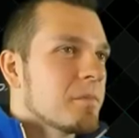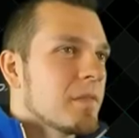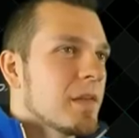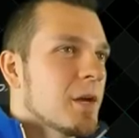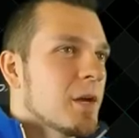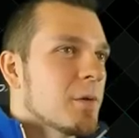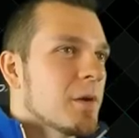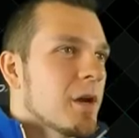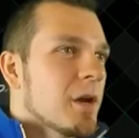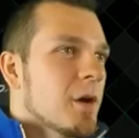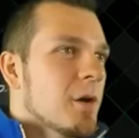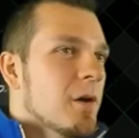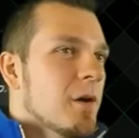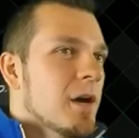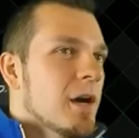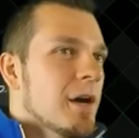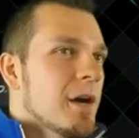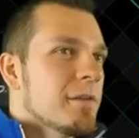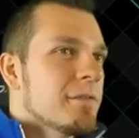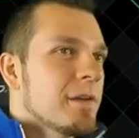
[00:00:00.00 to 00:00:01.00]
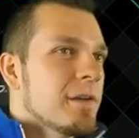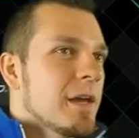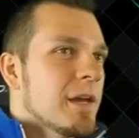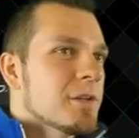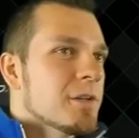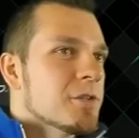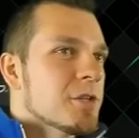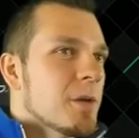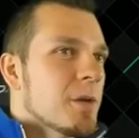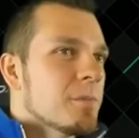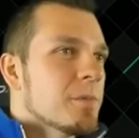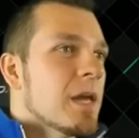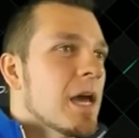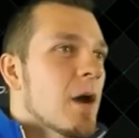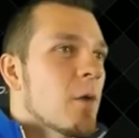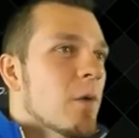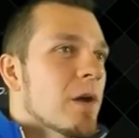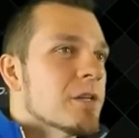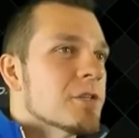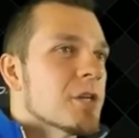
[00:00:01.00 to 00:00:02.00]
Here we go. Uh fang chip.
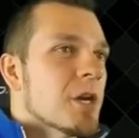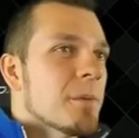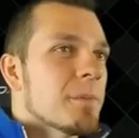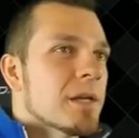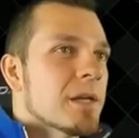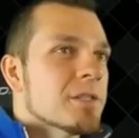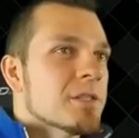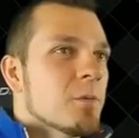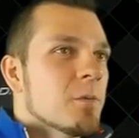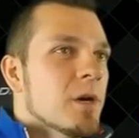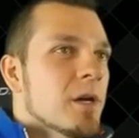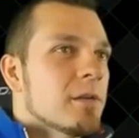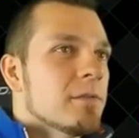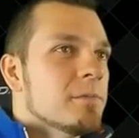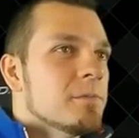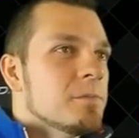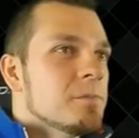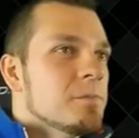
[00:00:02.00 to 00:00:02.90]
Yeah, wing chip, that's the one.